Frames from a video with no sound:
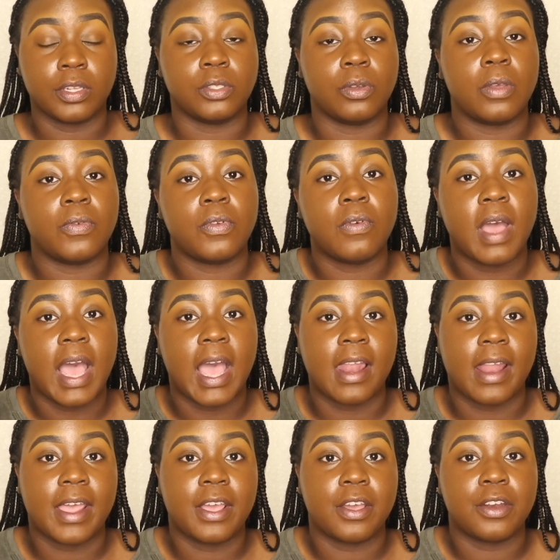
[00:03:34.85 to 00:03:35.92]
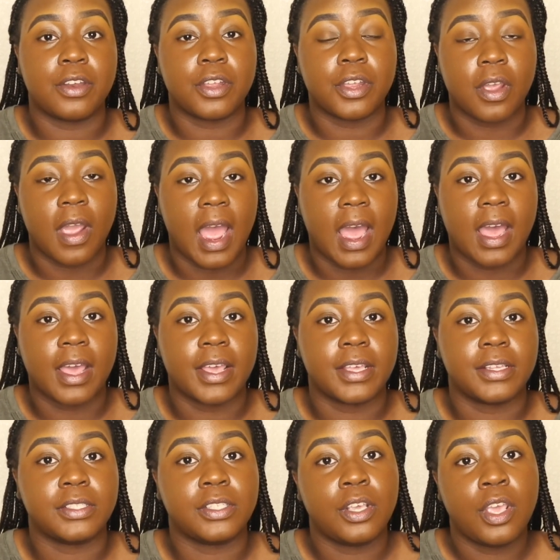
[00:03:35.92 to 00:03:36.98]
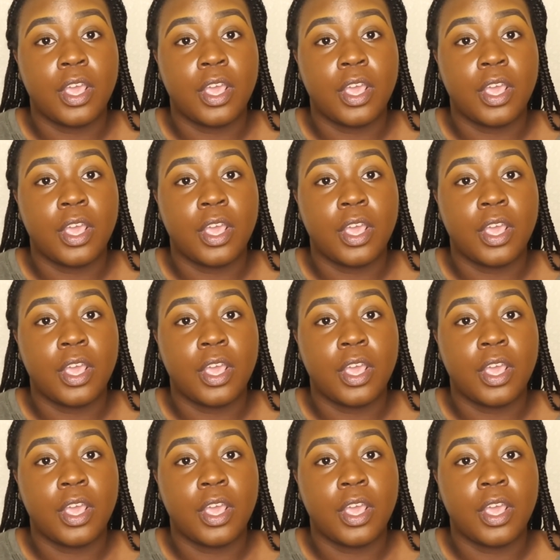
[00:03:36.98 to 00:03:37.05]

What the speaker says: So if you highlight under your eyes,